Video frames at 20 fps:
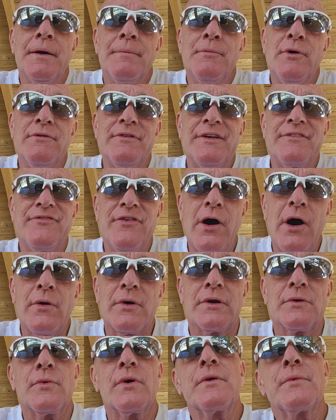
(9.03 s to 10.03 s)
moving
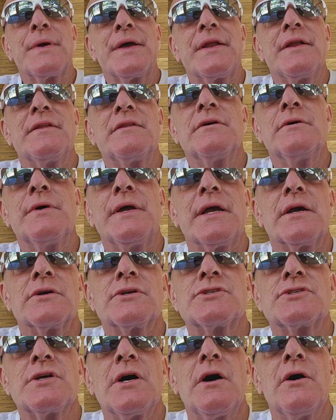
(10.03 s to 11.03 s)
forward, what are we going to do
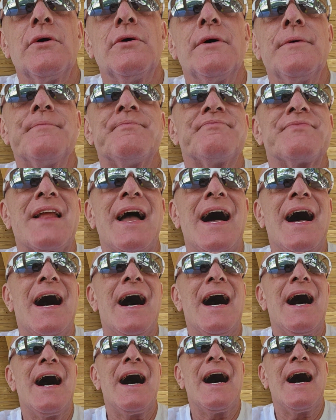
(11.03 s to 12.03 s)
here? So
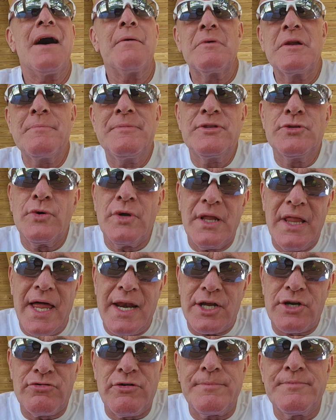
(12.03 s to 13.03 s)
I'm going to be doing a
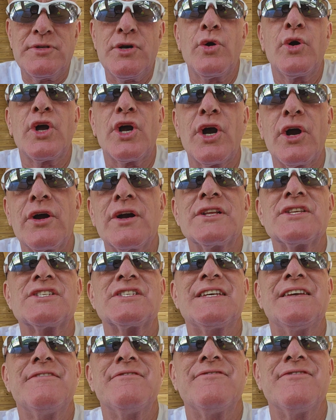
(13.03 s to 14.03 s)
lot of
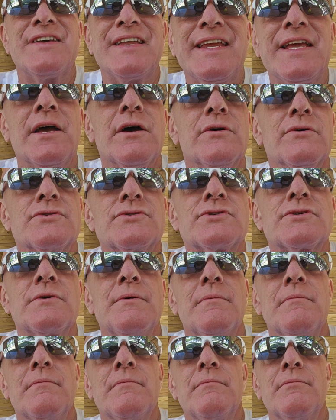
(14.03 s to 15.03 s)
cryptocurrency videos
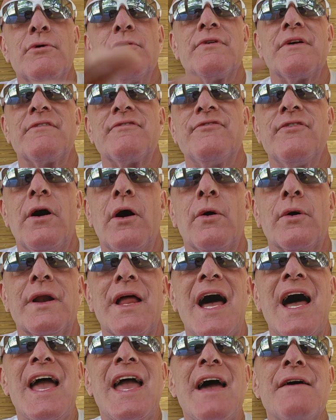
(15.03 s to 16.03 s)
moving forward.
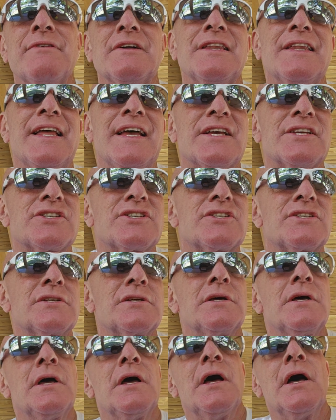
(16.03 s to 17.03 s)
I have a list.
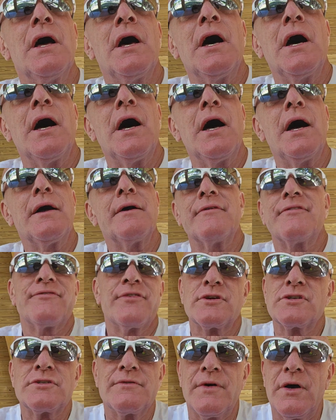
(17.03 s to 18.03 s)
but
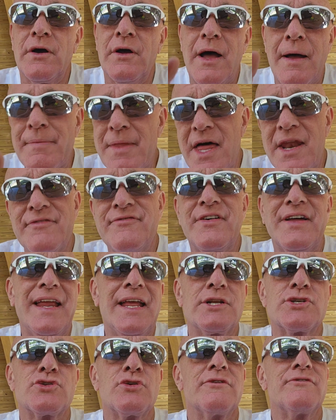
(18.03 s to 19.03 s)
First of all, I'm not a
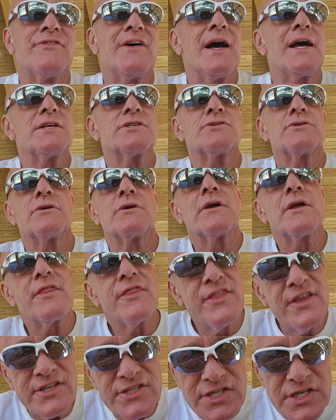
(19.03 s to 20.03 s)
financial advisor.
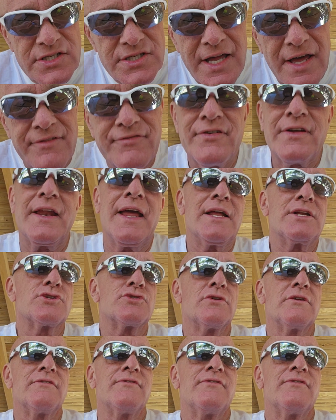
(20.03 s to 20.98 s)
This is not financial